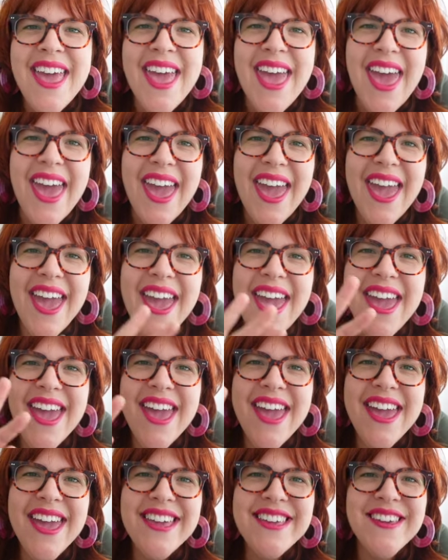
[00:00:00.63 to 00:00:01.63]

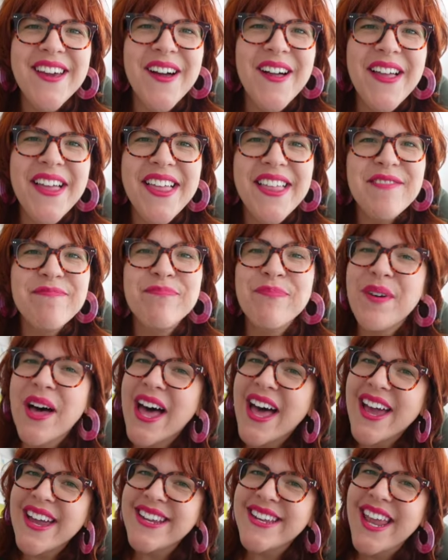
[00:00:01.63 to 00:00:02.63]
Hey y'all,
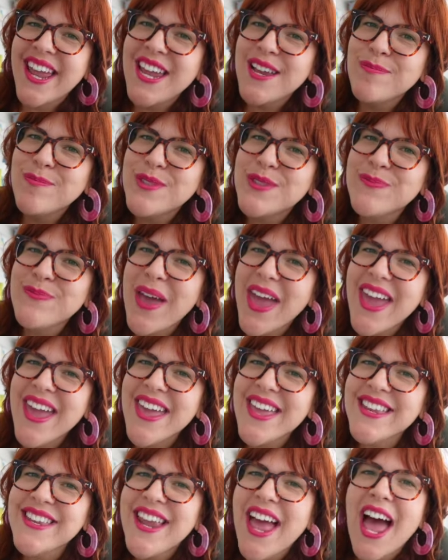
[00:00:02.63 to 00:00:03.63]
my name's
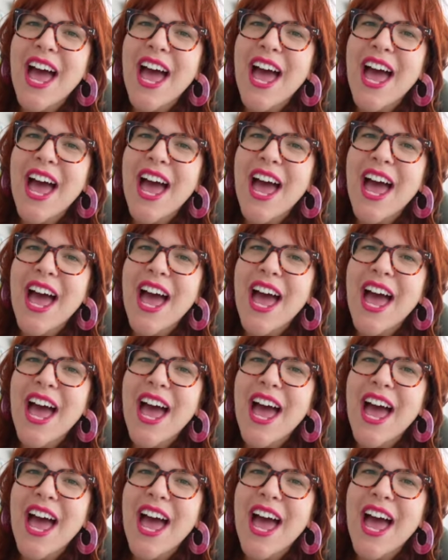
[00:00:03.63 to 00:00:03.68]
Megan.